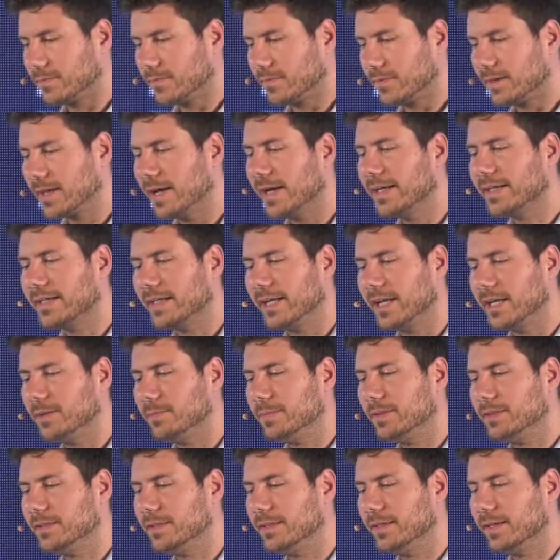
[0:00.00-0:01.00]
I came
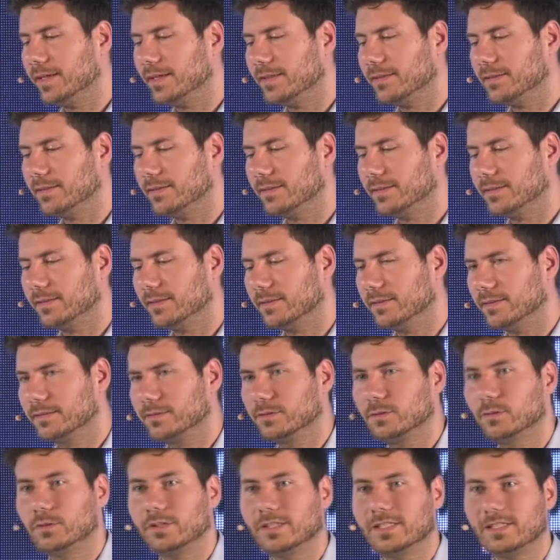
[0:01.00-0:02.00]
in the end
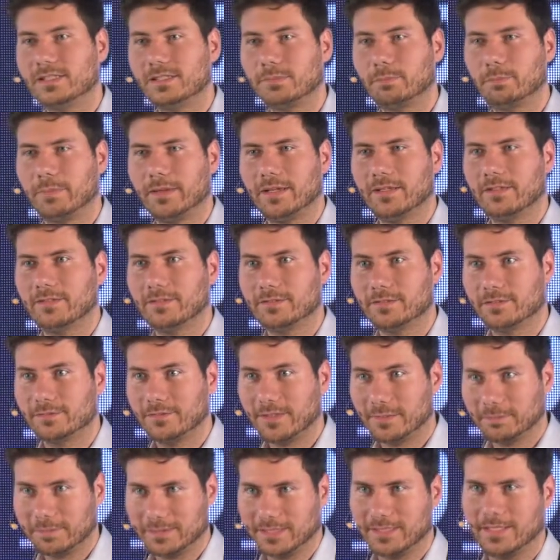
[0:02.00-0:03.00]
to his
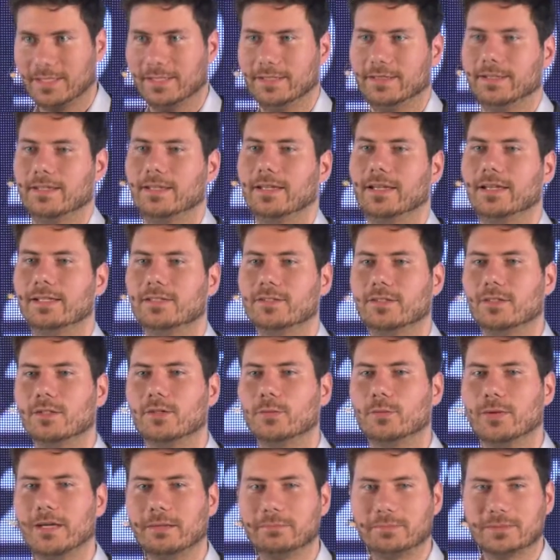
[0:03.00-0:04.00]
website. And on a
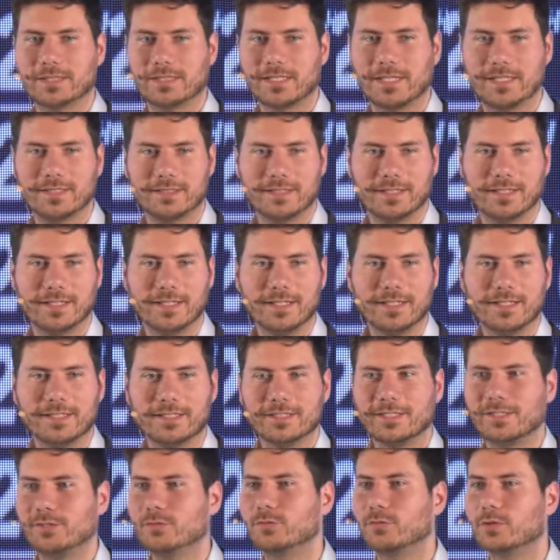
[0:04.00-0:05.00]
website,
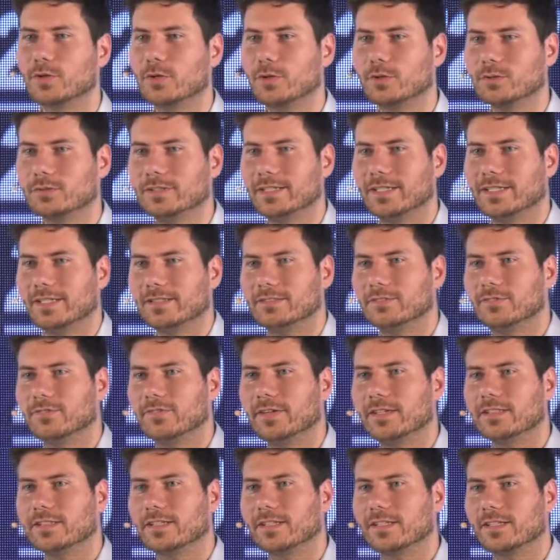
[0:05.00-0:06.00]
he wrote that
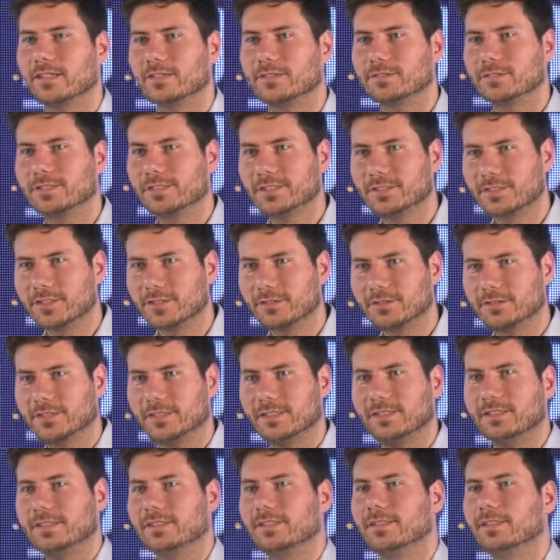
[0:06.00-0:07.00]
Federal Reserve
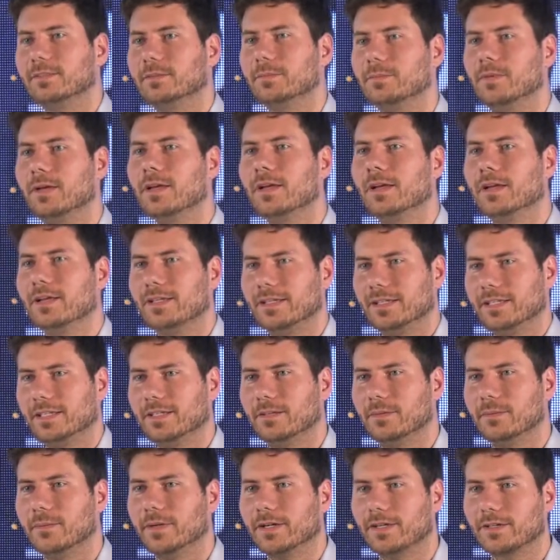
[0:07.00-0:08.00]
System in
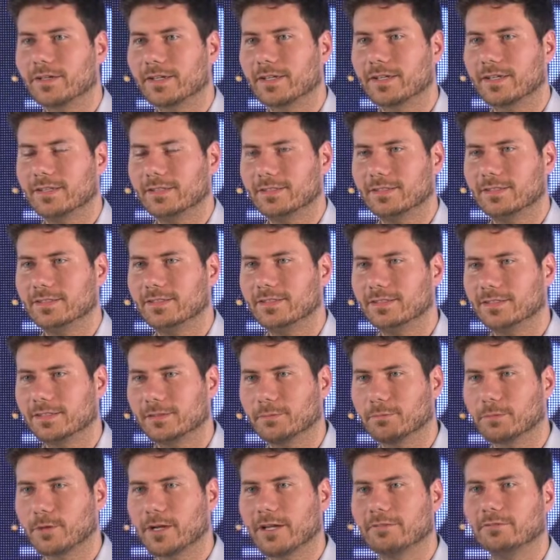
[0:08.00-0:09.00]
America, that it's a
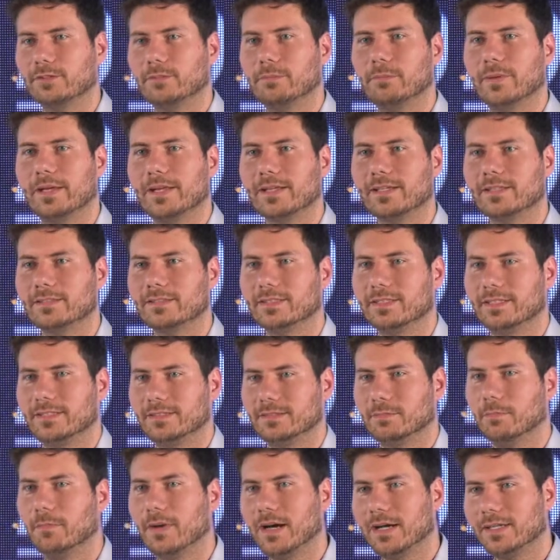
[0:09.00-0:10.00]
private bank,
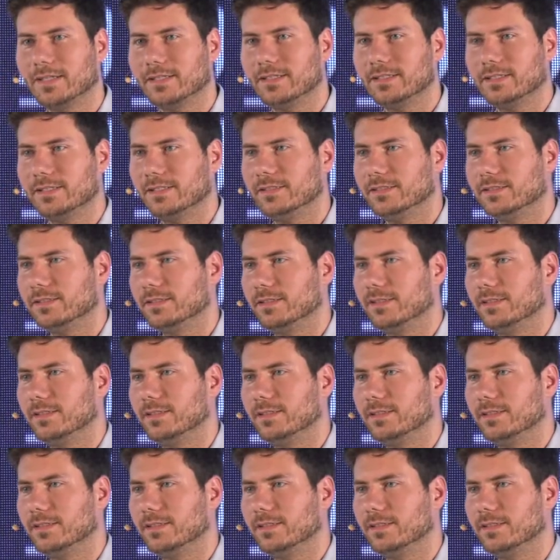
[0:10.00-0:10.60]
that money is